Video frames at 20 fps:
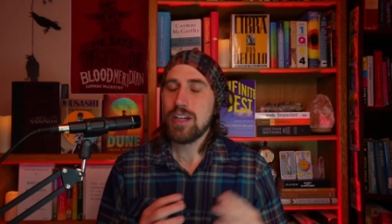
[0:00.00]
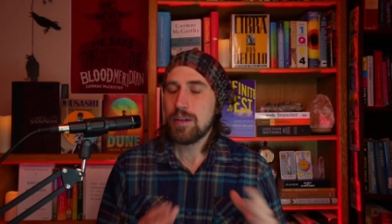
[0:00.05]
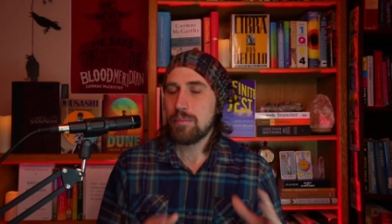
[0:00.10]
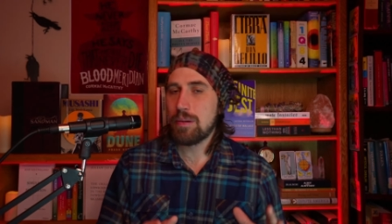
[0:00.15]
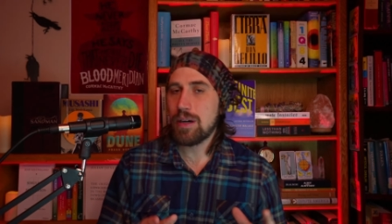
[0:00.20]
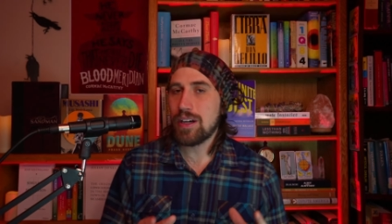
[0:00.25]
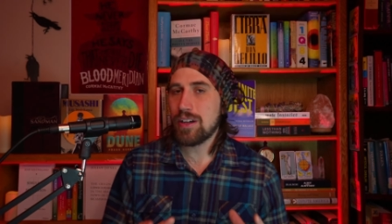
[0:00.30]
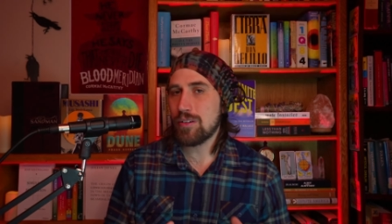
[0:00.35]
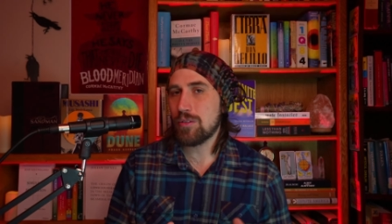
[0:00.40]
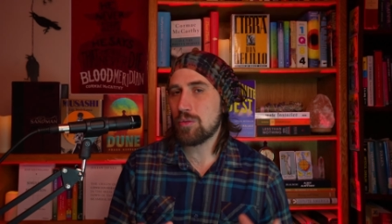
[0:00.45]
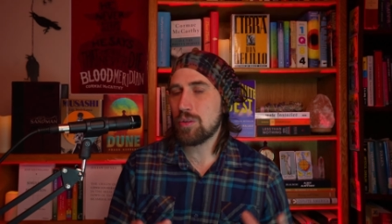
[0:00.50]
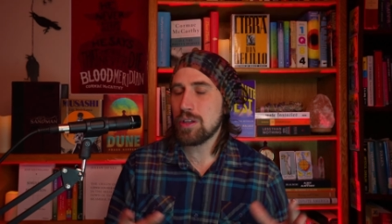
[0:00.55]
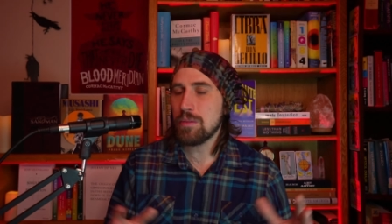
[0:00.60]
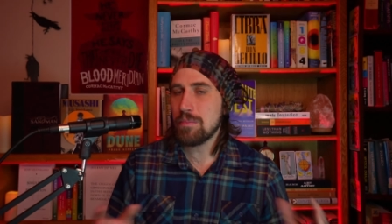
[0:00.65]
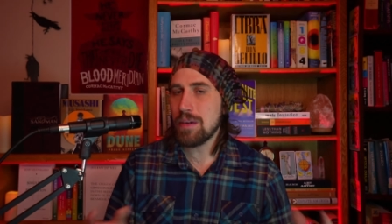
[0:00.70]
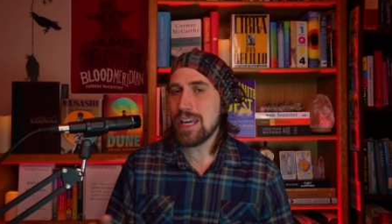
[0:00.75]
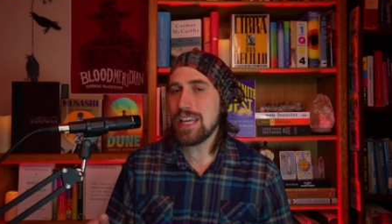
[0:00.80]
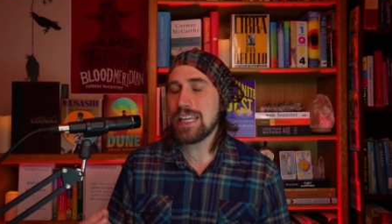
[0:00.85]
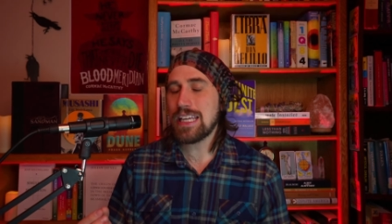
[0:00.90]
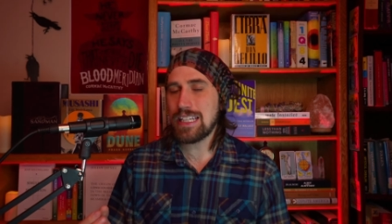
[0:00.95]
But we
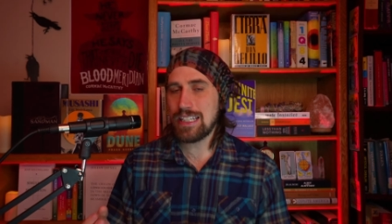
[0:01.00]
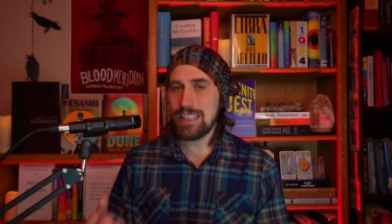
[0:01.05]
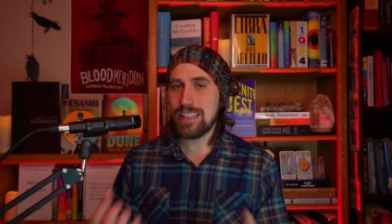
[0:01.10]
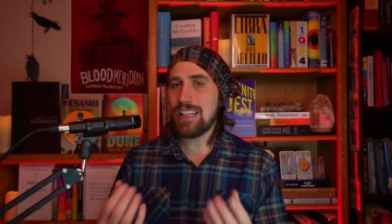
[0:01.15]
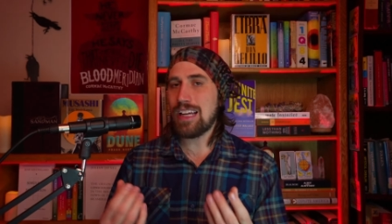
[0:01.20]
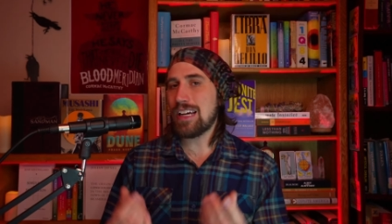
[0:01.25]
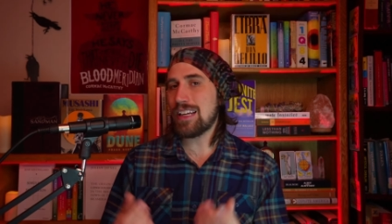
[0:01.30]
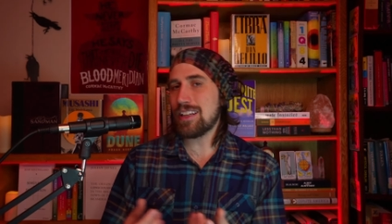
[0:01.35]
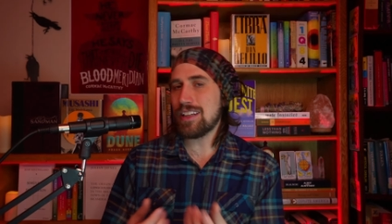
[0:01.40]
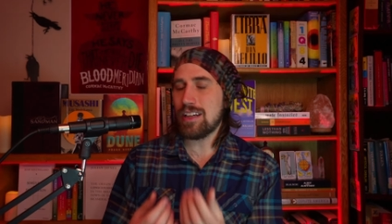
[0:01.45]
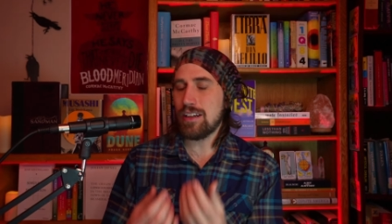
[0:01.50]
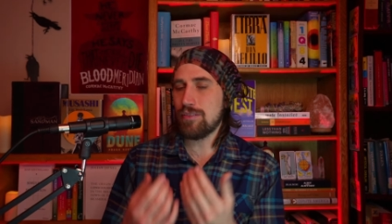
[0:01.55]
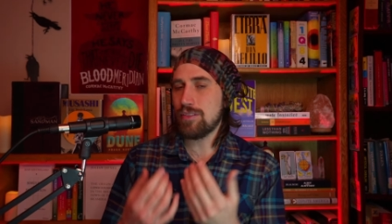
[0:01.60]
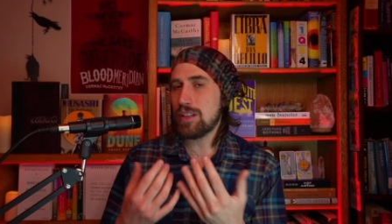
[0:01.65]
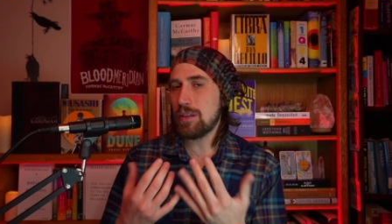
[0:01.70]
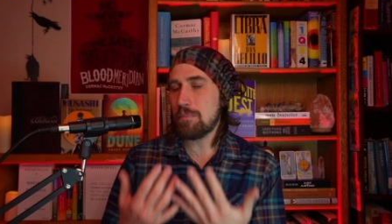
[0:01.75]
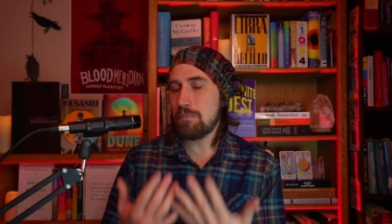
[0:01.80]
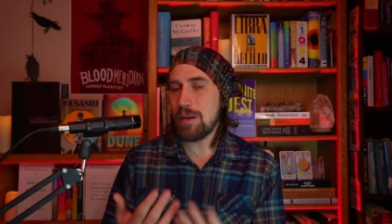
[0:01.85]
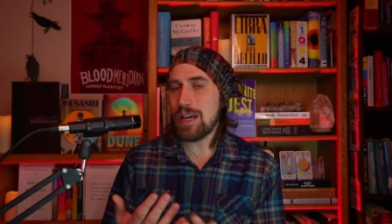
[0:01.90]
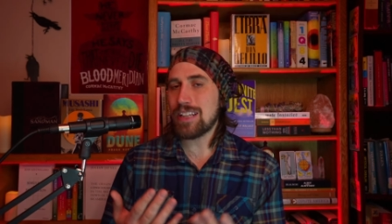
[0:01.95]
may get a lot of
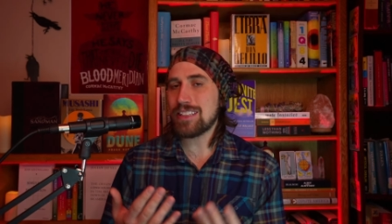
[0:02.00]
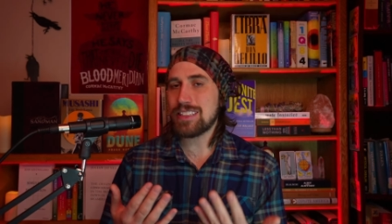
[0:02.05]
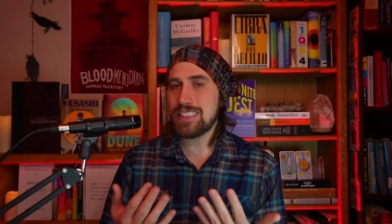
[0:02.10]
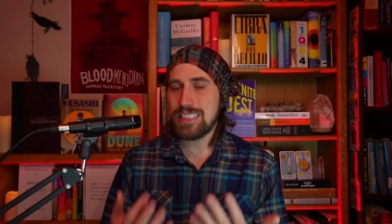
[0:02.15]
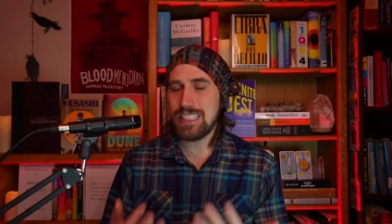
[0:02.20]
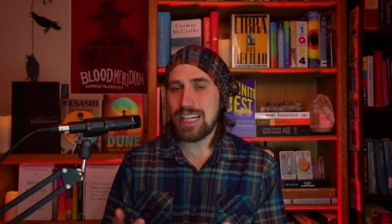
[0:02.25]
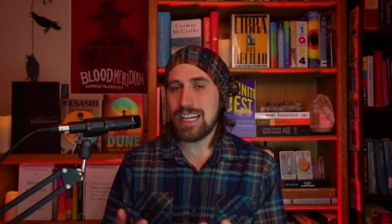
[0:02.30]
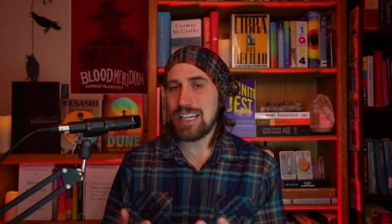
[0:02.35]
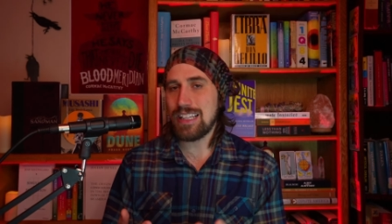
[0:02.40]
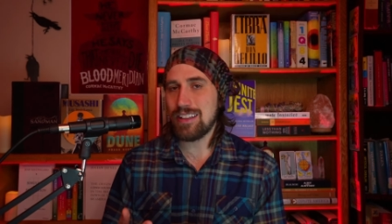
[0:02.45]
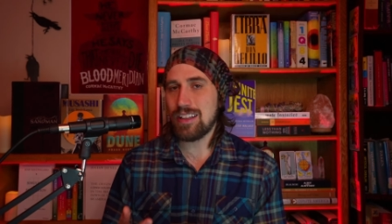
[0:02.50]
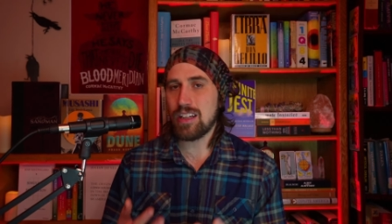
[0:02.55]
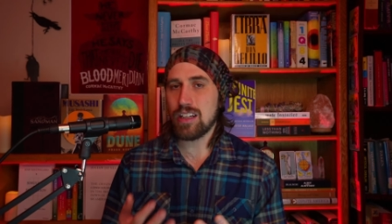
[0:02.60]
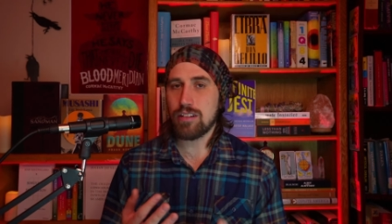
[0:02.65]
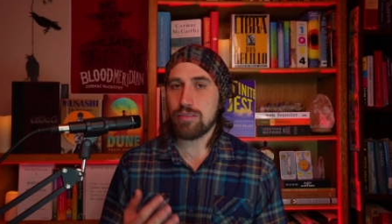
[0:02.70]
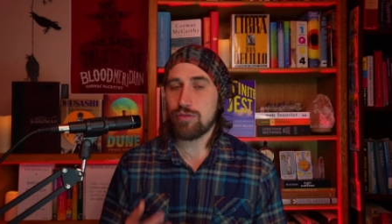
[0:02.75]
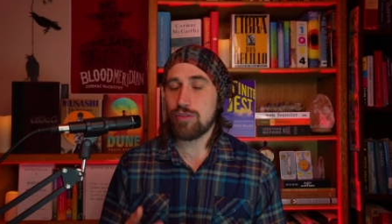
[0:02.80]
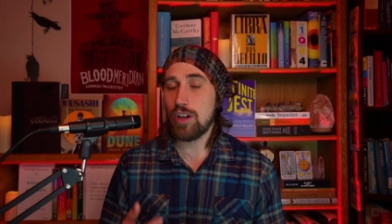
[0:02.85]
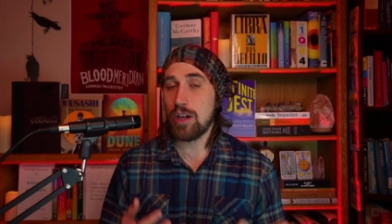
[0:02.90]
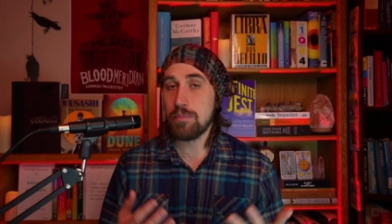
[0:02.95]
the best dialogue
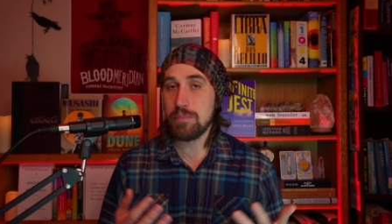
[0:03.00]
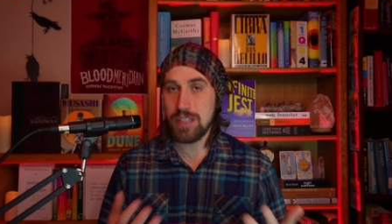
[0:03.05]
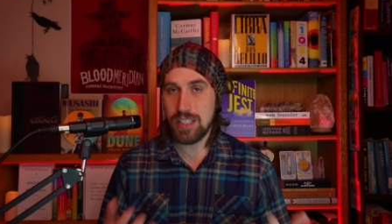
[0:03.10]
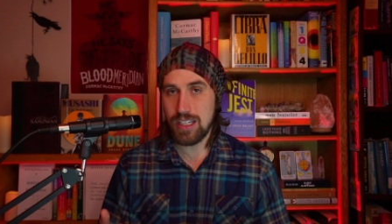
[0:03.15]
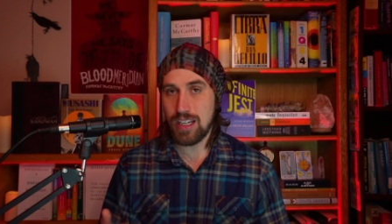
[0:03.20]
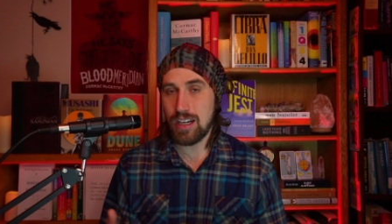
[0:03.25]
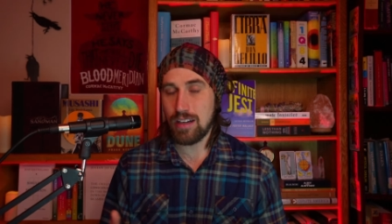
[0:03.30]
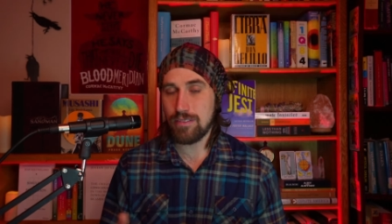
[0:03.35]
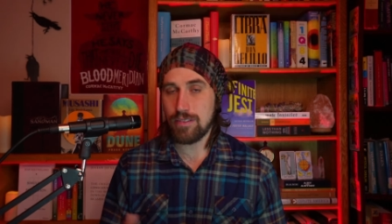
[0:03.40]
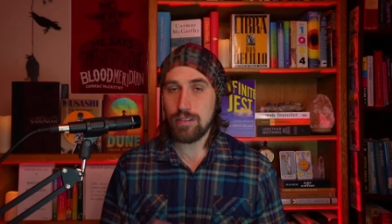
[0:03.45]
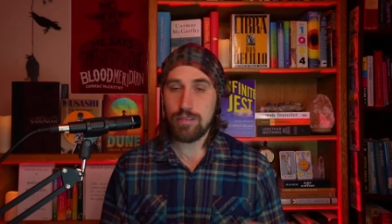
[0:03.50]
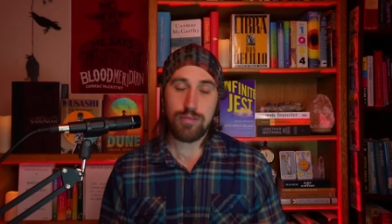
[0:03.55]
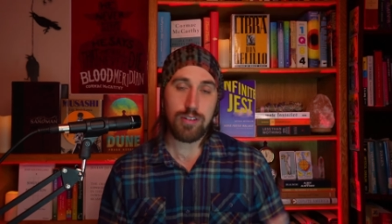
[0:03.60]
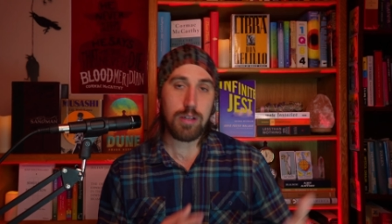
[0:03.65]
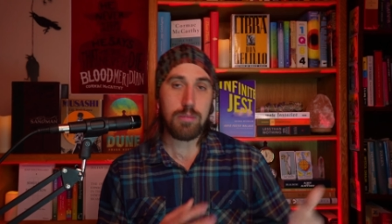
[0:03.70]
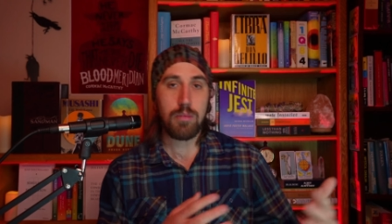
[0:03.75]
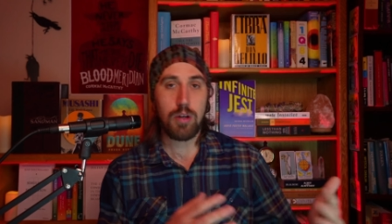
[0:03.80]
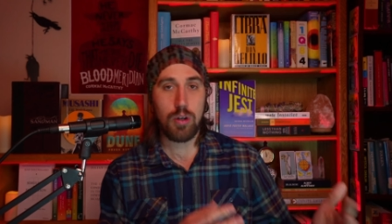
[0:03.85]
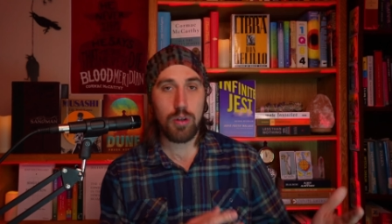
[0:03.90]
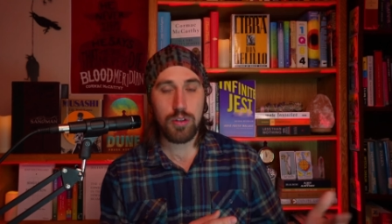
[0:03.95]
from the novel,
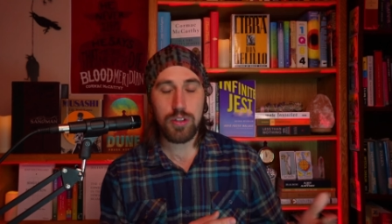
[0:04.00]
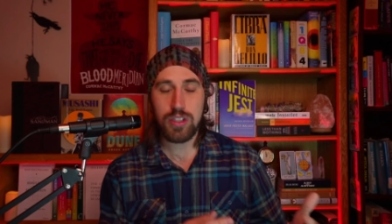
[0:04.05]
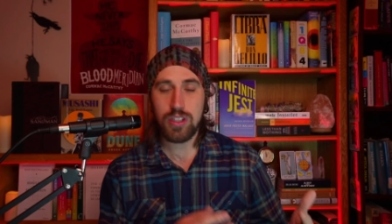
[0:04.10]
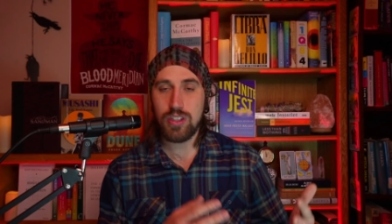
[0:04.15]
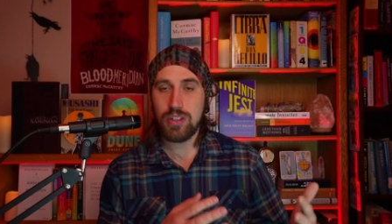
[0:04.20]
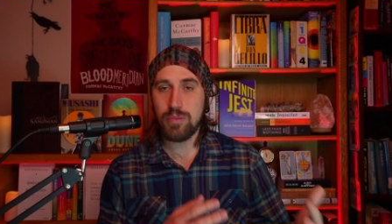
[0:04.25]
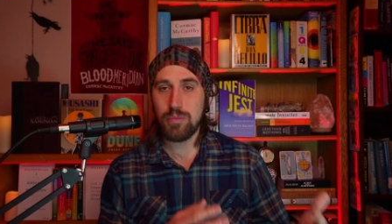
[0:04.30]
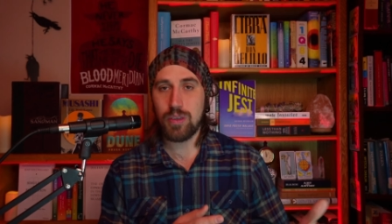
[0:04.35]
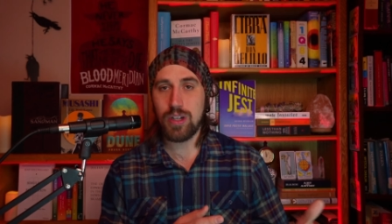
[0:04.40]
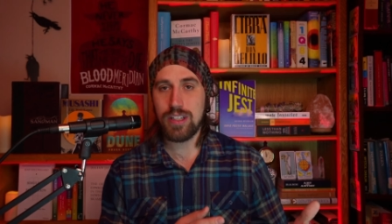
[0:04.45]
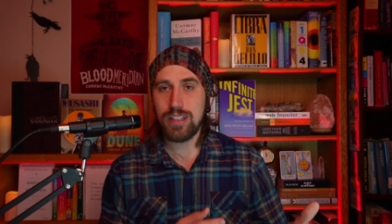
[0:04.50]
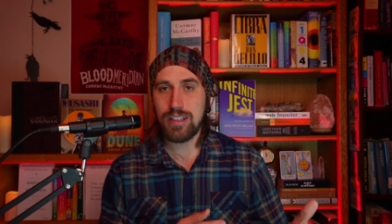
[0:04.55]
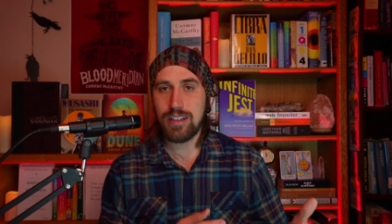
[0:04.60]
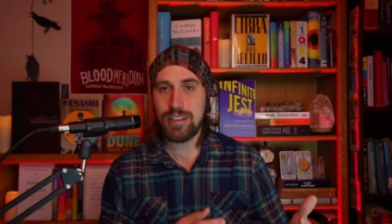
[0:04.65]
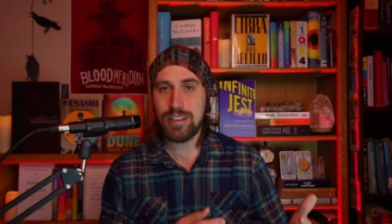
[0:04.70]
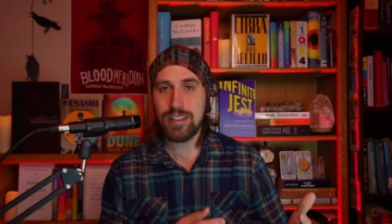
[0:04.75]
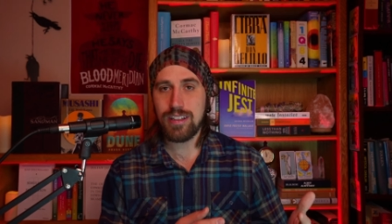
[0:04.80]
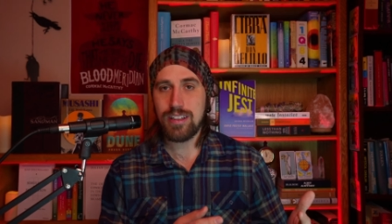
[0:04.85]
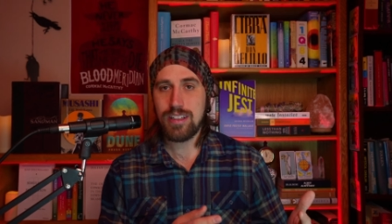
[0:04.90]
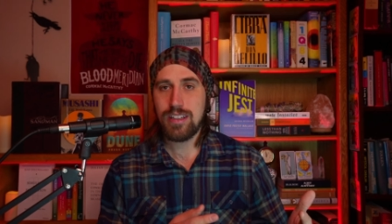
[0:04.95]
from Holden and
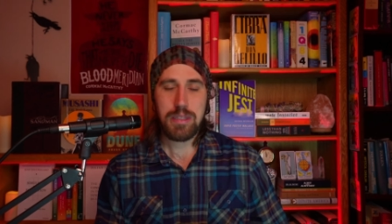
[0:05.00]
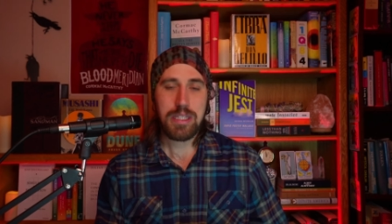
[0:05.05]
whatnot